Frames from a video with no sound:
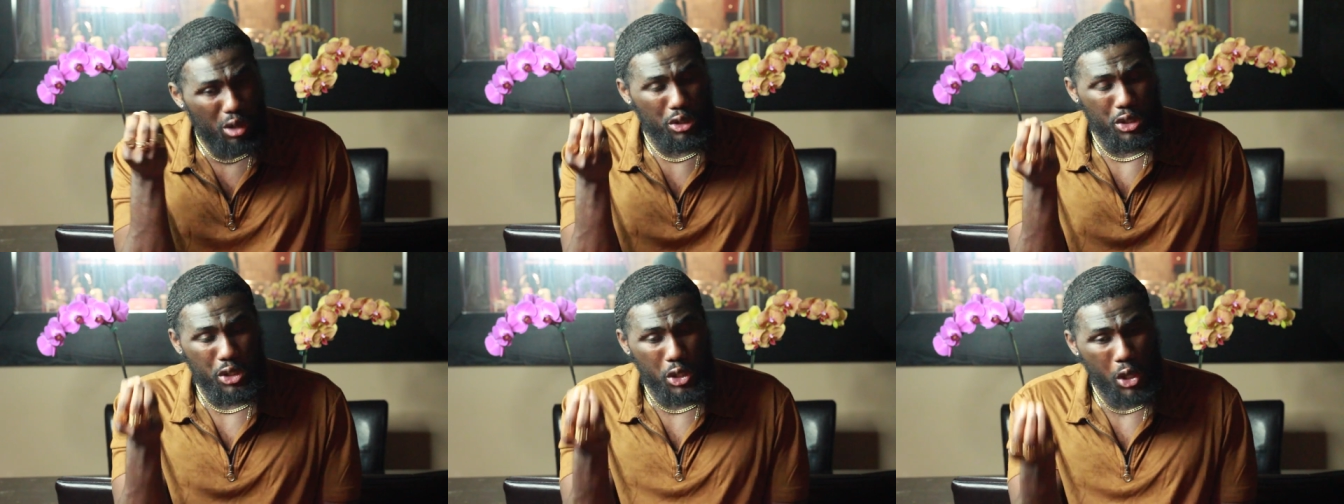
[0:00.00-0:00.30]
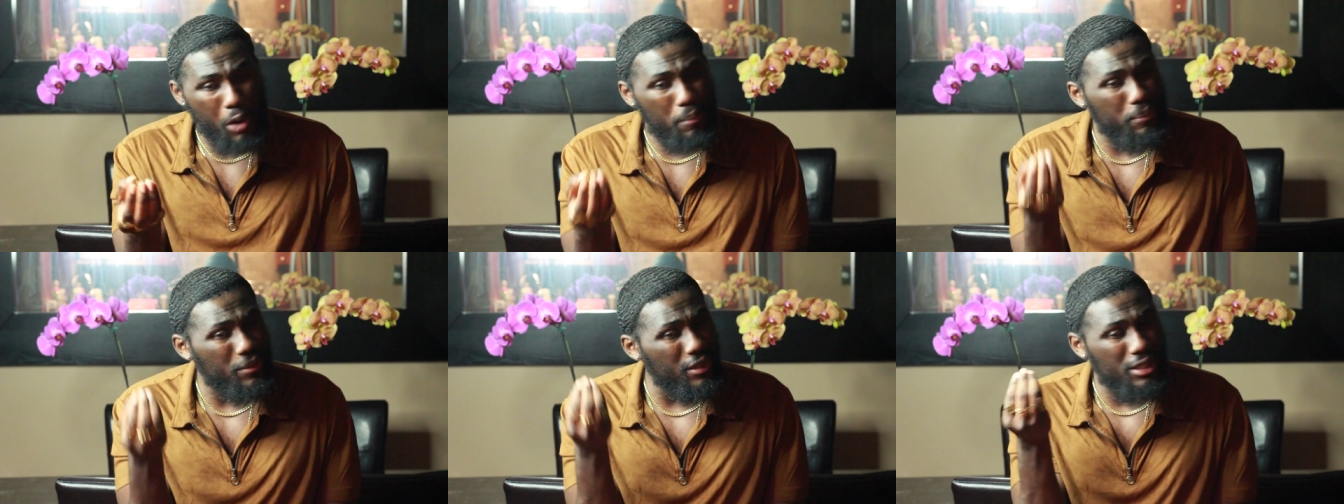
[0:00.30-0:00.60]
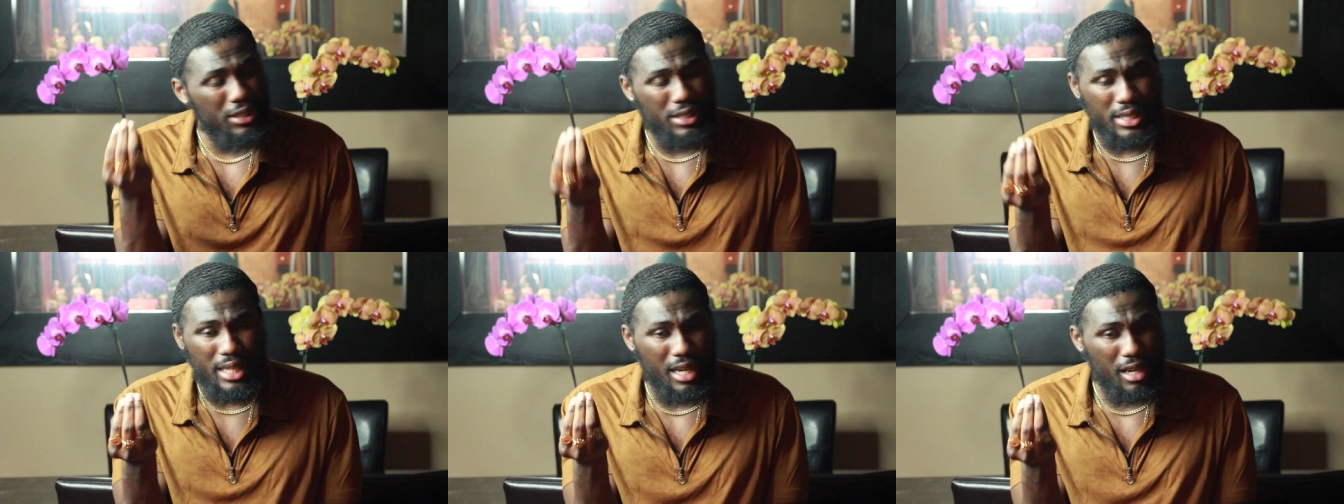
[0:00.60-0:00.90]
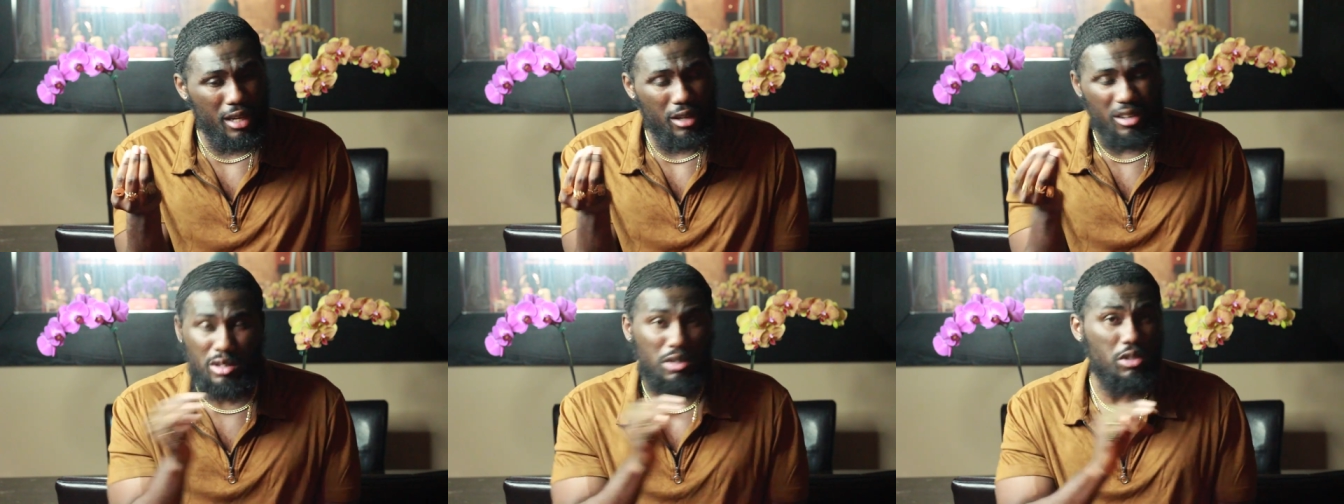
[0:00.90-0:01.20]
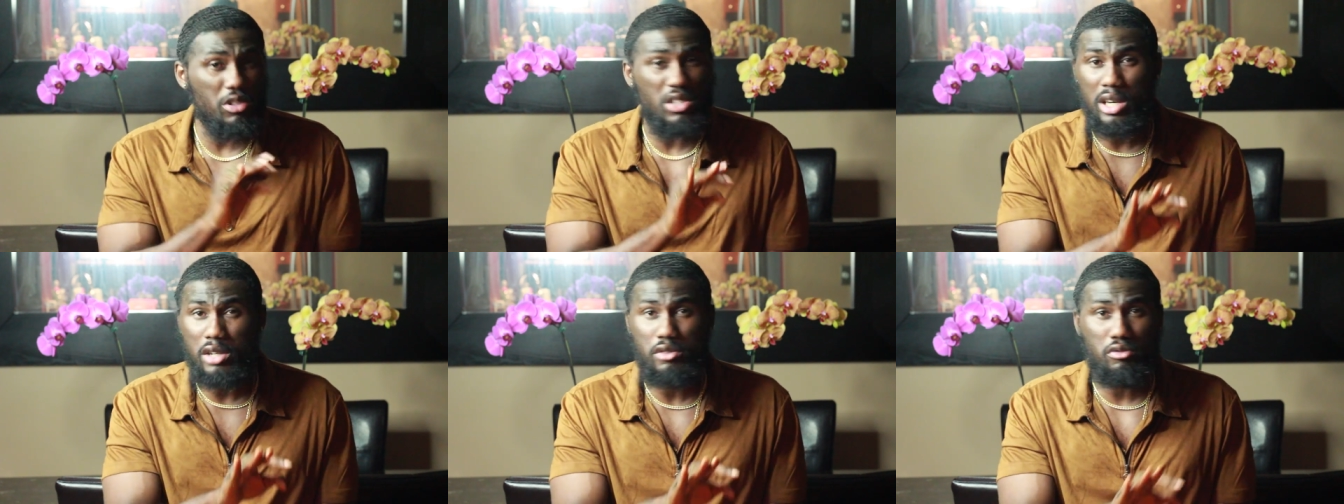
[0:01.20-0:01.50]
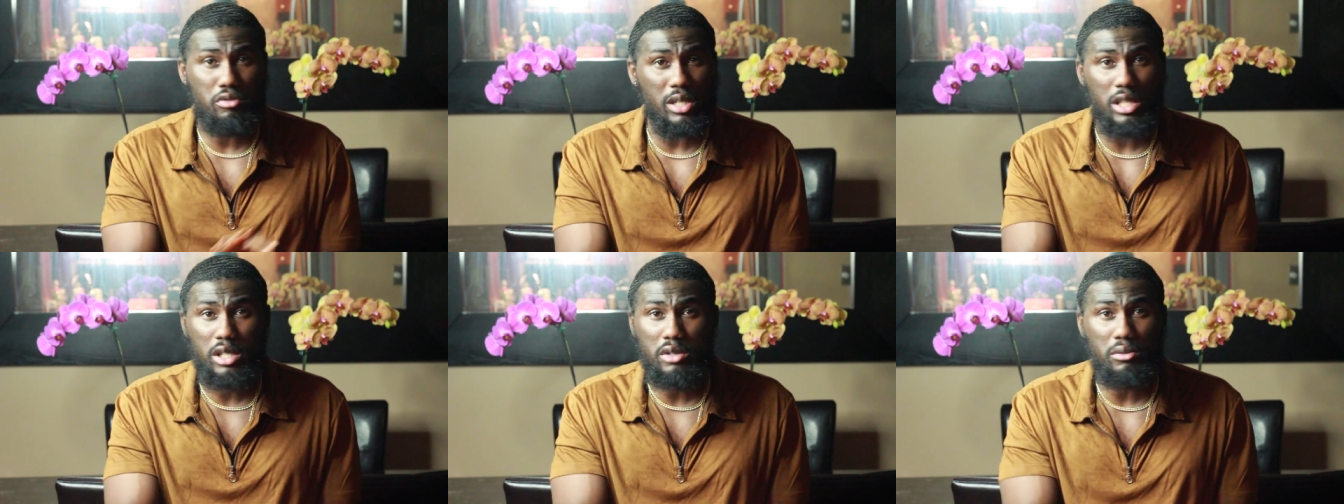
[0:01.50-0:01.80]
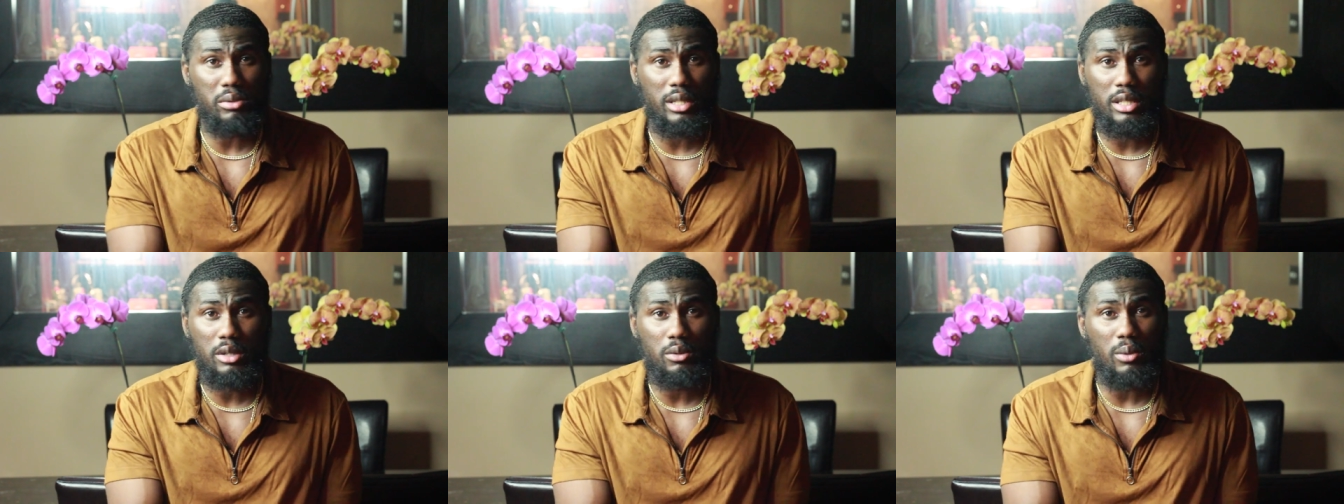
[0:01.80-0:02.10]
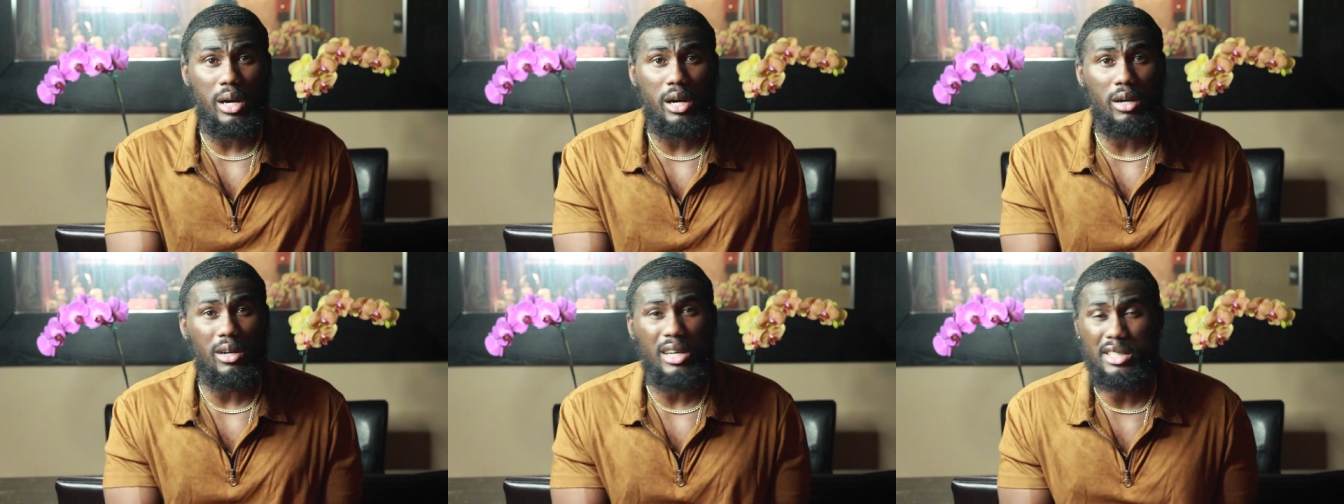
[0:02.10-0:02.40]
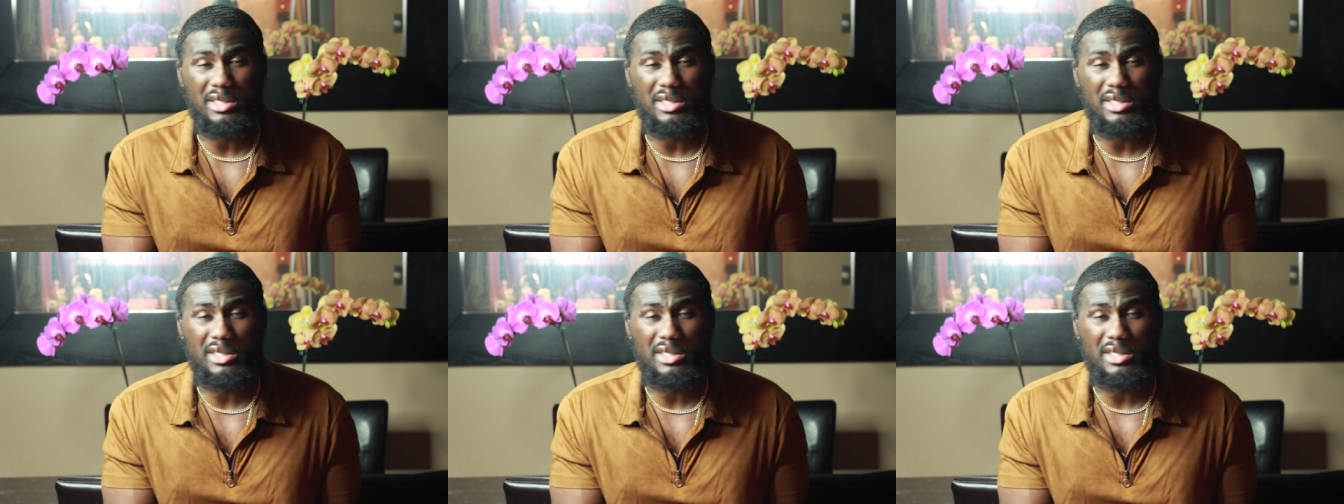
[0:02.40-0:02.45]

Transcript: sharpness there. Done really, really well.